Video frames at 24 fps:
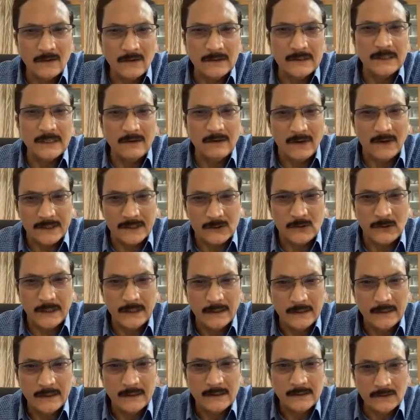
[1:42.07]
So naturally,
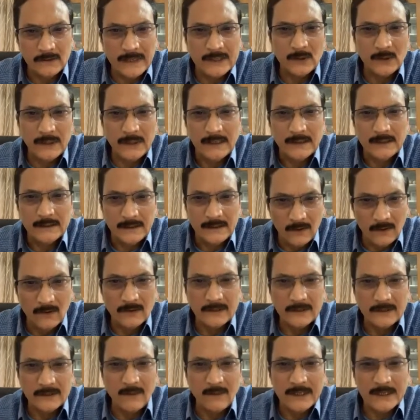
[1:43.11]
the lower the reward
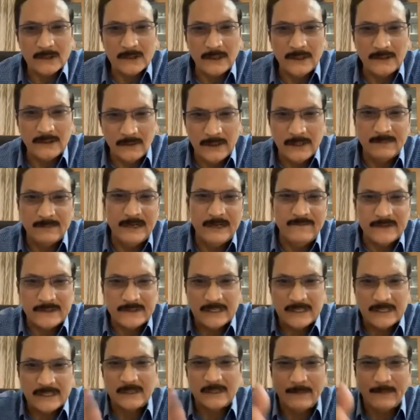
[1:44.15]
actually, so it is beneficial for the
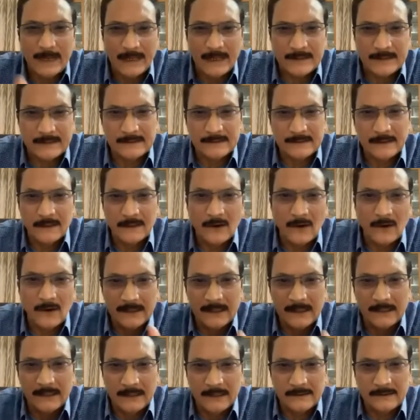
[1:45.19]
banks,
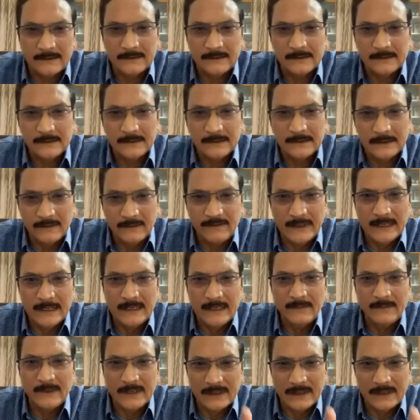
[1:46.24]
originators, definitely,
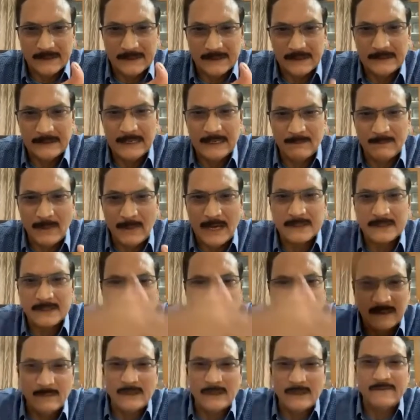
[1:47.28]
because they can pass on the
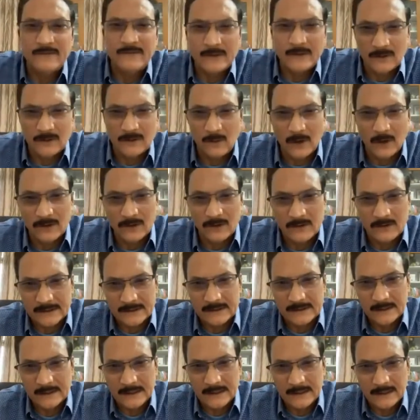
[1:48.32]
benefit to the borrowers.
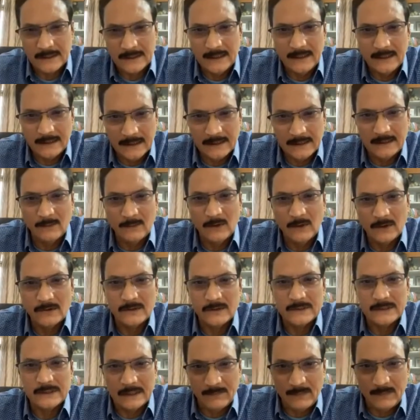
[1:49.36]
In turn, the
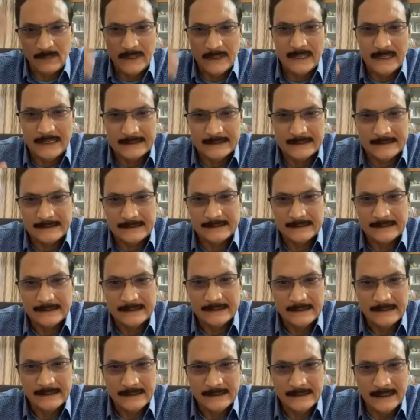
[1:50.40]
borrowers can pay less
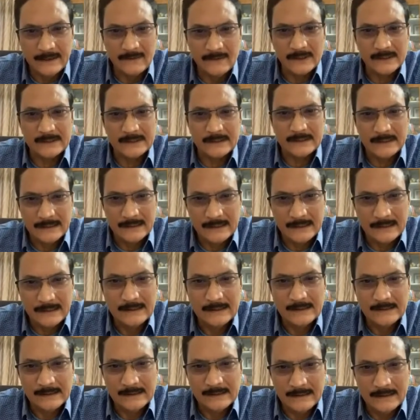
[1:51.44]
interest,
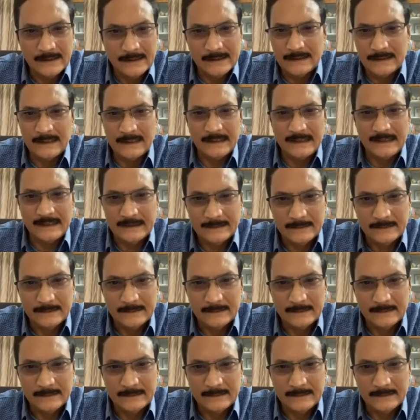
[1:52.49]
isn't it?